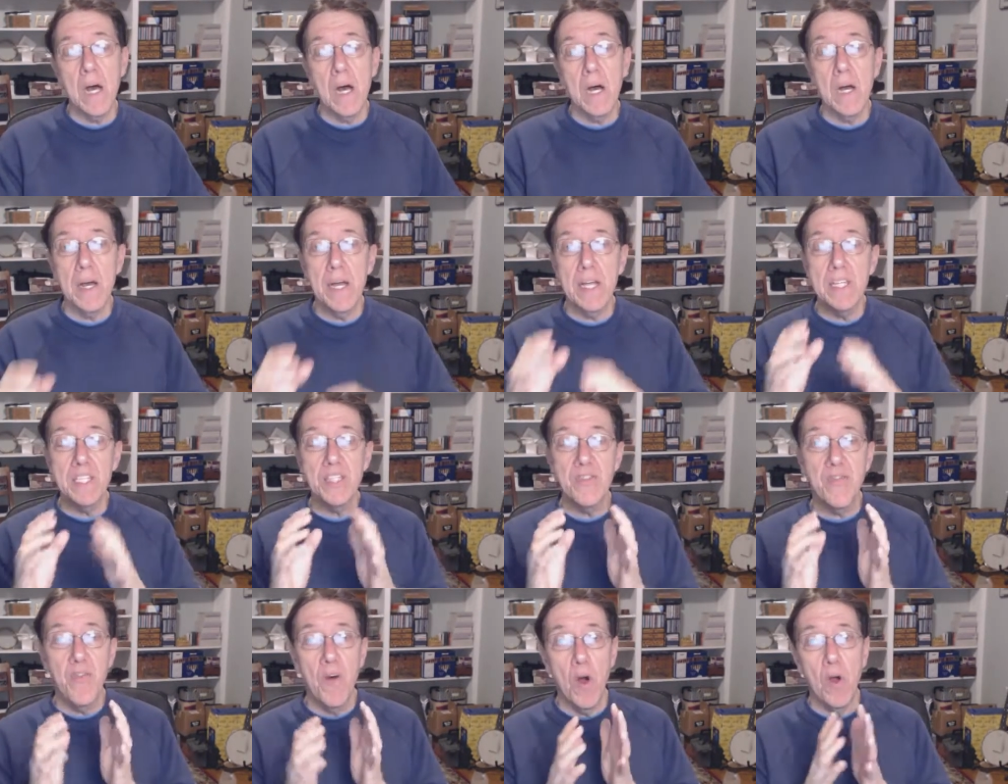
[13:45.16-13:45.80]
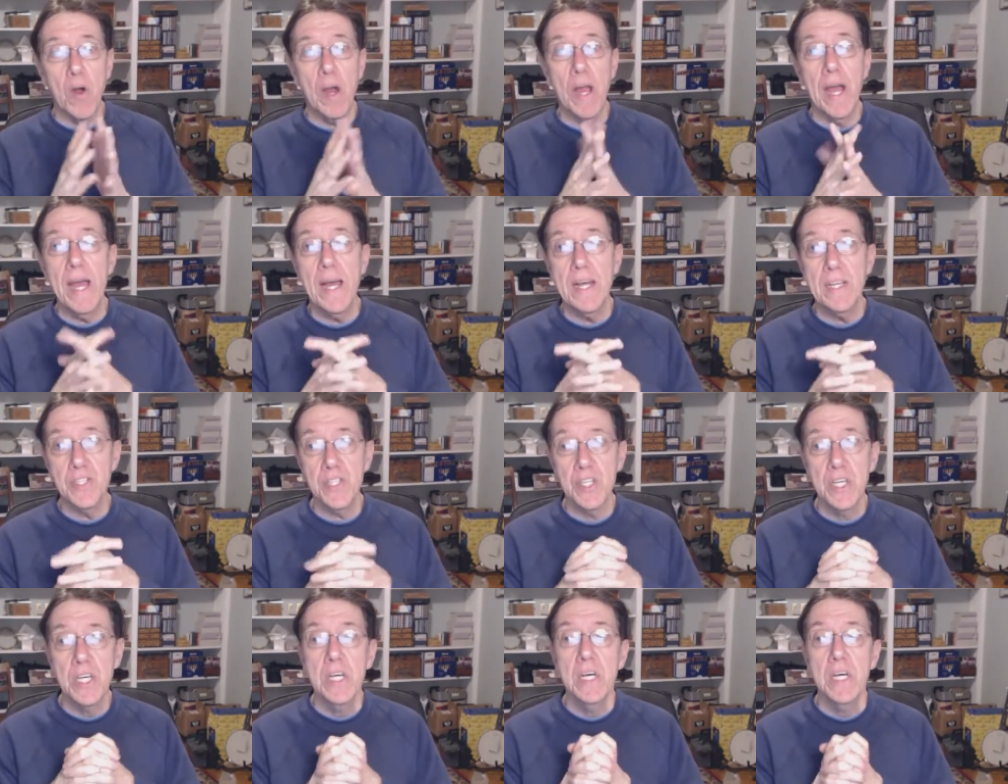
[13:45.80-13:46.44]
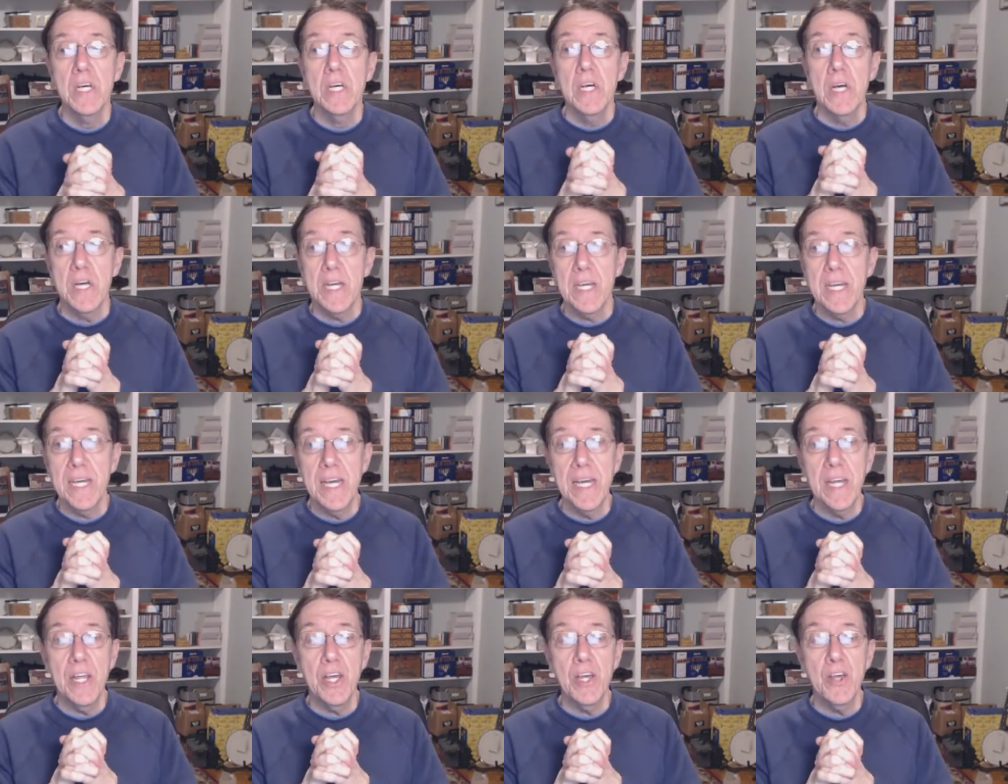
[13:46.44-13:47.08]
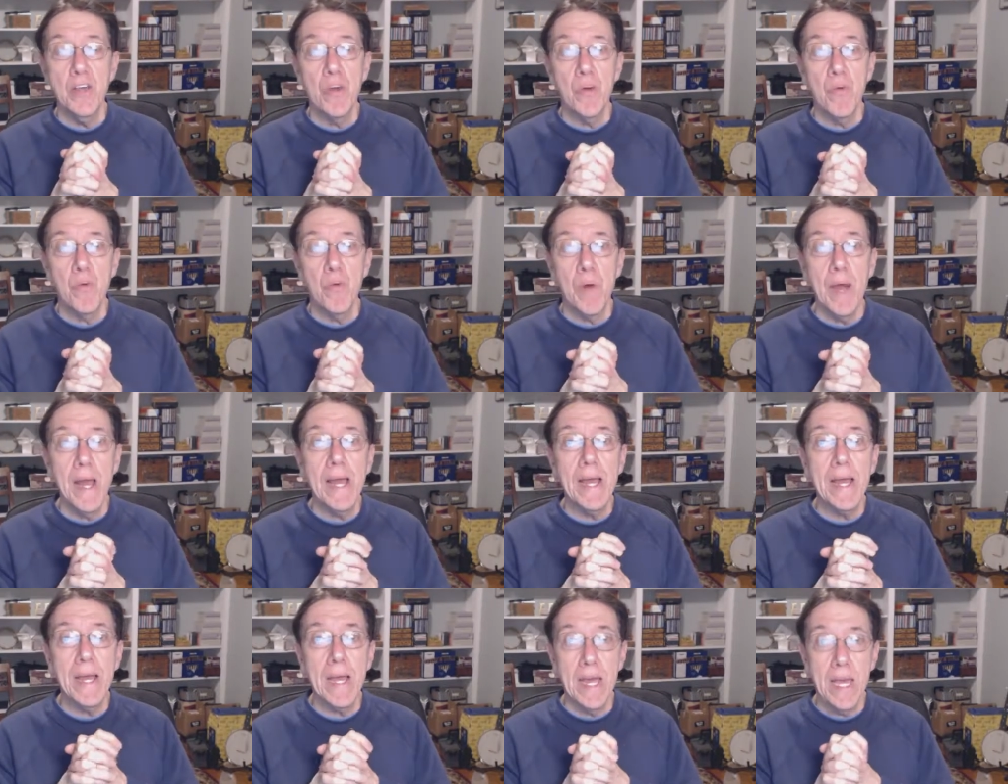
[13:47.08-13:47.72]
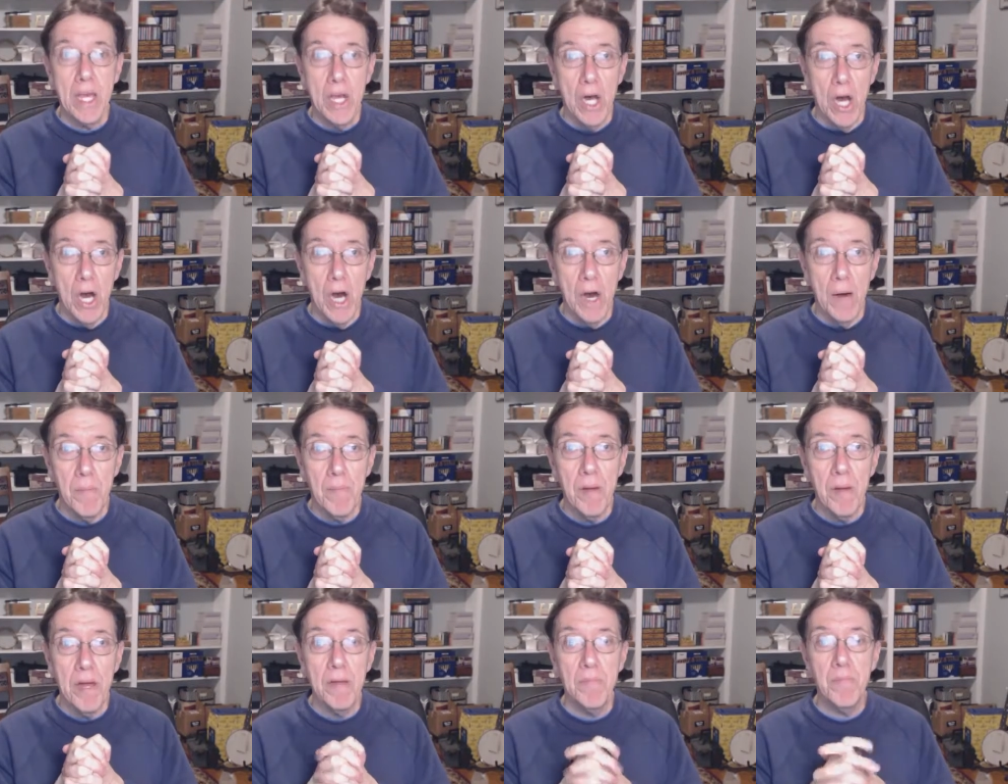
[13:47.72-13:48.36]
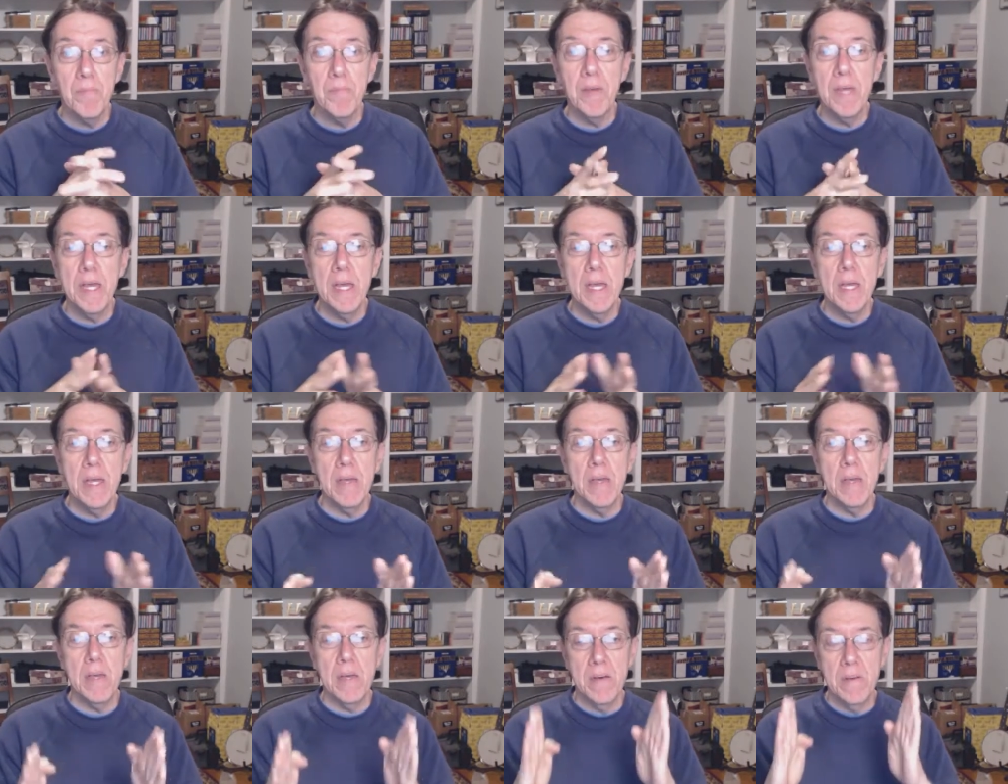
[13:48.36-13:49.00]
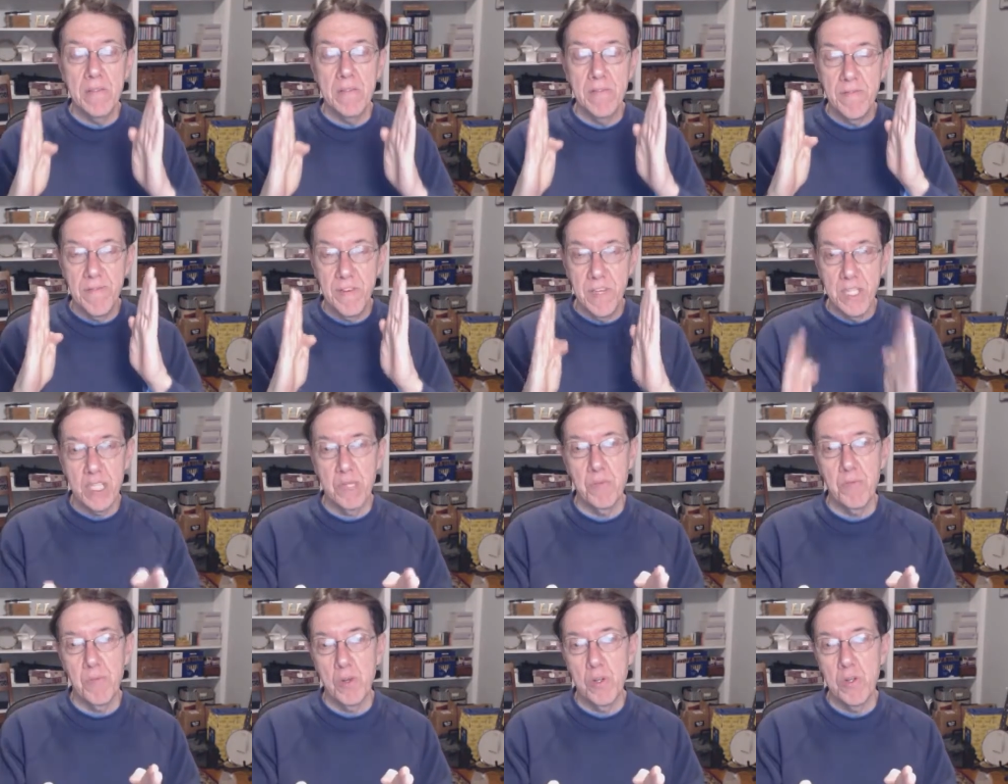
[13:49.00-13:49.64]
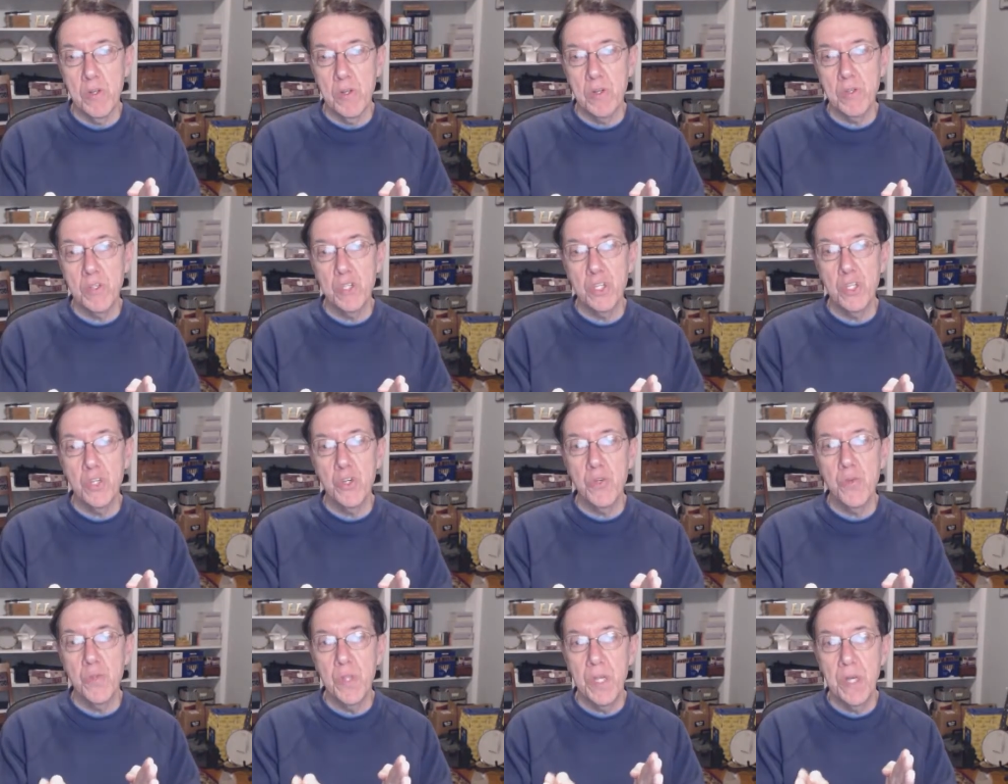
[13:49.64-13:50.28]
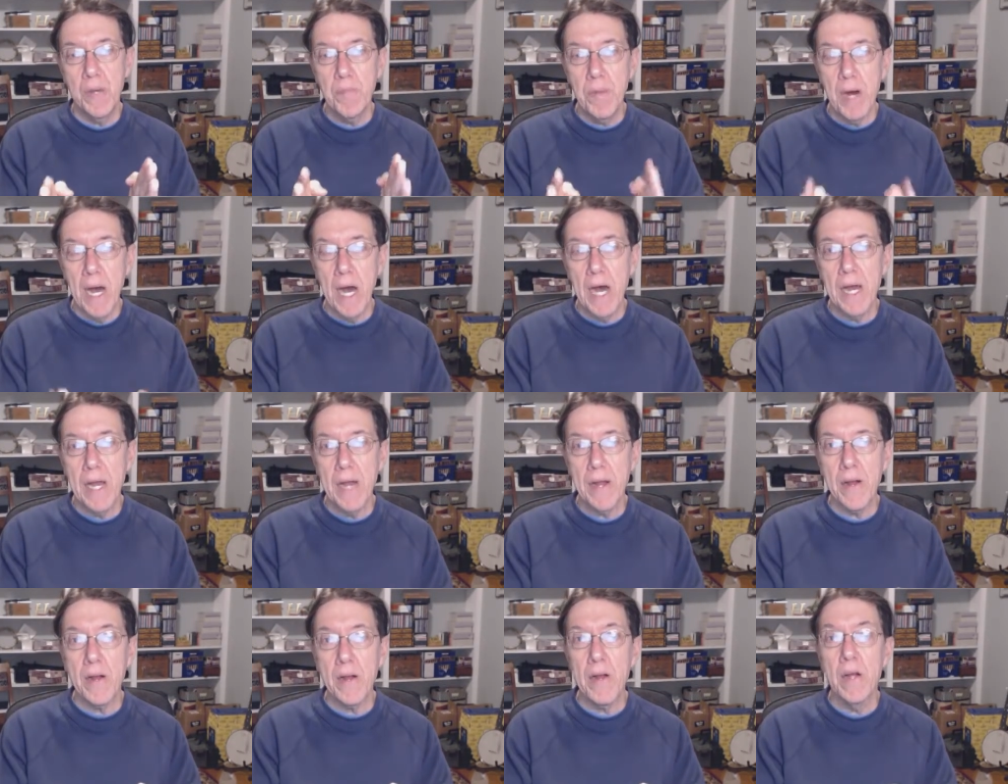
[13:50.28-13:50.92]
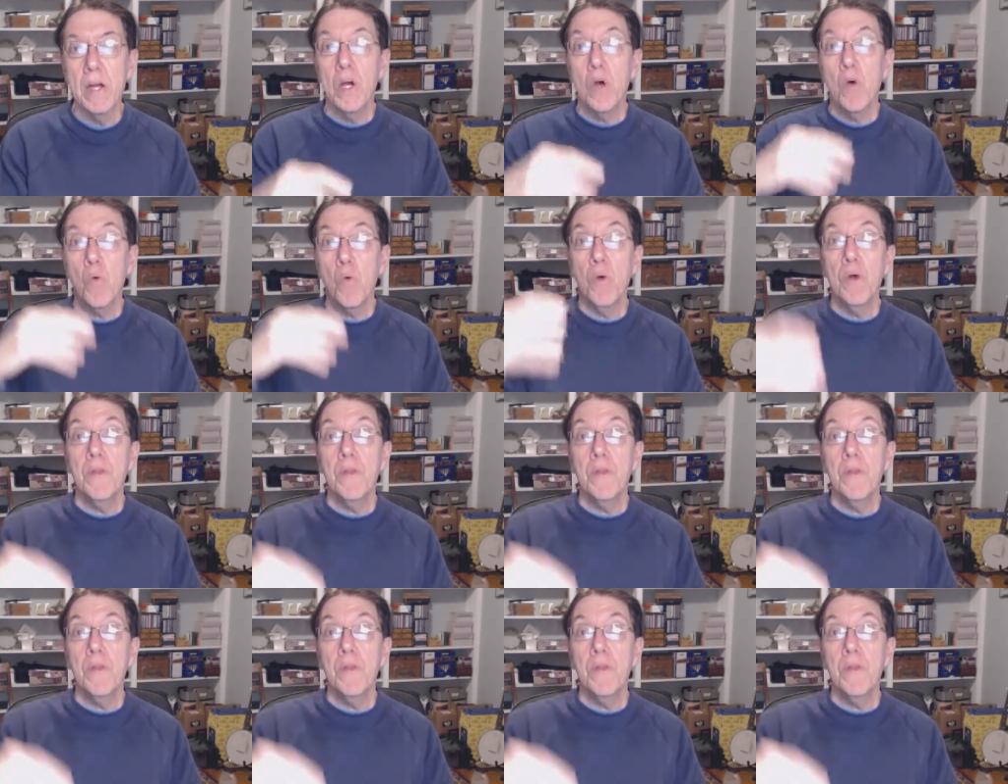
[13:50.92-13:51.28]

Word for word: uh, as far as getting your ranking up and being visible to the buyer